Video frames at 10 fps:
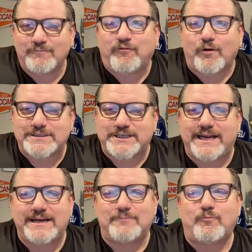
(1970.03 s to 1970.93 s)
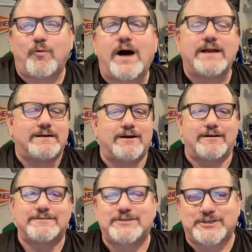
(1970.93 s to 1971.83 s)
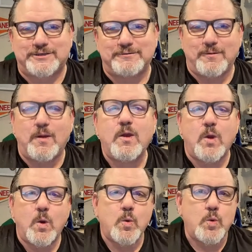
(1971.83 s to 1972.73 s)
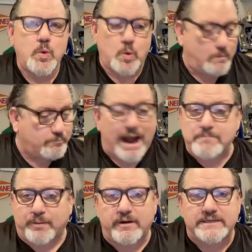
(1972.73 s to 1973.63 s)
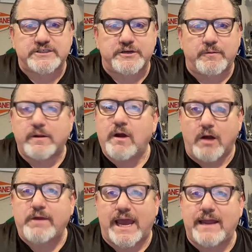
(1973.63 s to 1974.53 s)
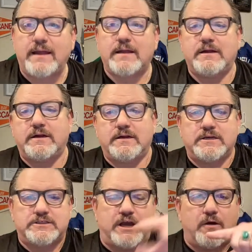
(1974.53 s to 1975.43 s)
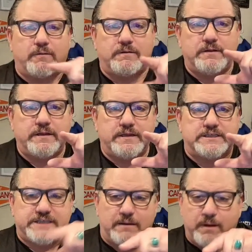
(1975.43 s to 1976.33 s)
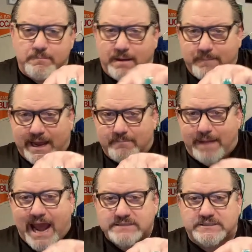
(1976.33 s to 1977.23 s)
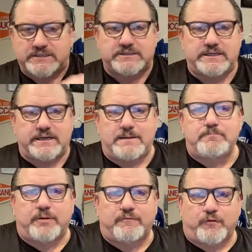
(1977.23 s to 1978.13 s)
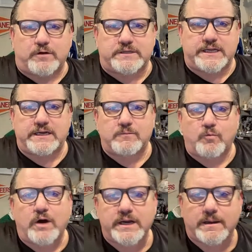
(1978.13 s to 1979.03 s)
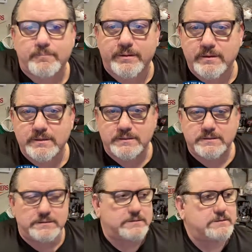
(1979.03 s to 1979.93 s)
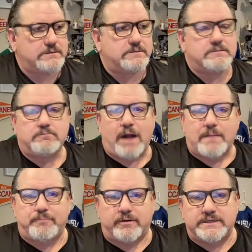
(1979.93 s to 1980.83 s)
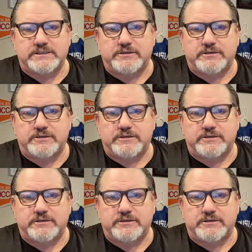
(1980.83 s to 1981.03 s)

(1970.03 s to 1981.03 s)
14 and 1 Hurts. Brock Purdy's 2 okay. So, you see what my man Mastis did? He put 14 and 1 up. Brock Purdy's